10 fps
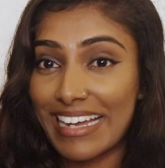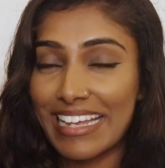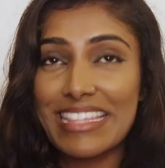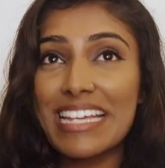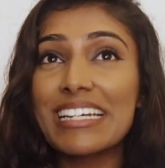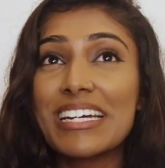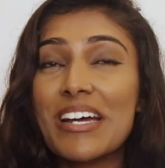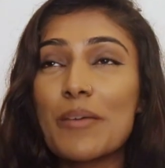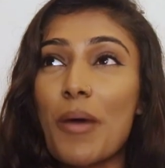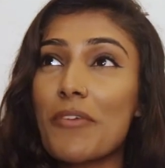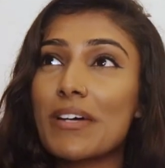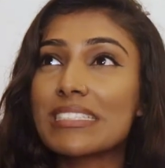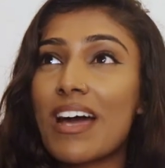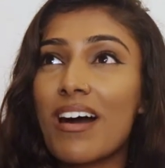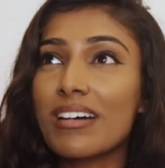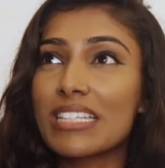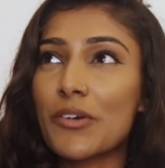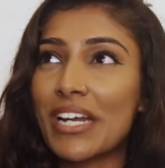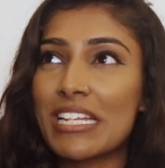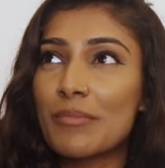And I think my first card, the
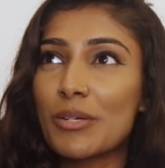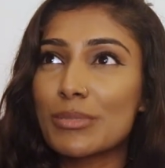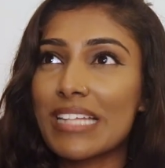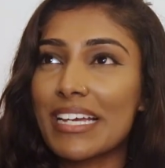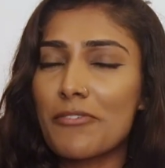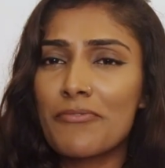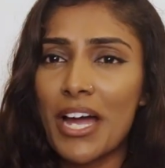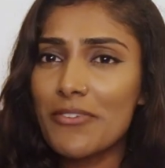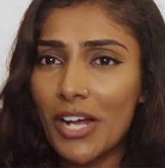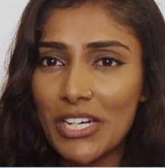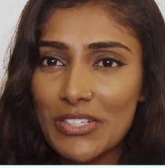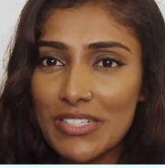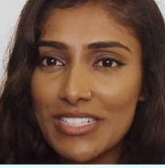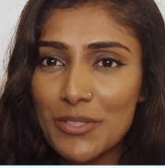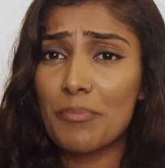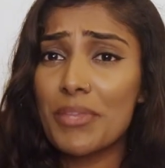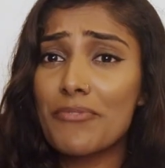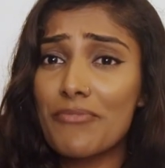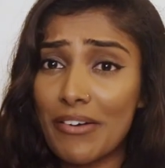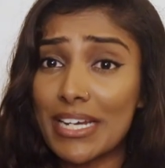credit limit was like 500,
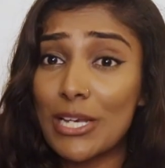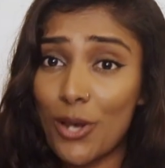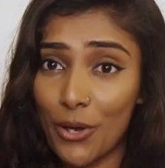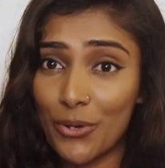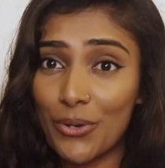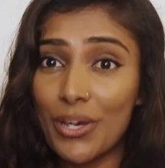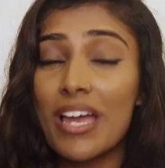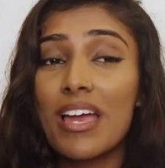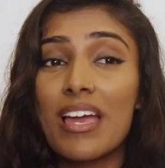something very low.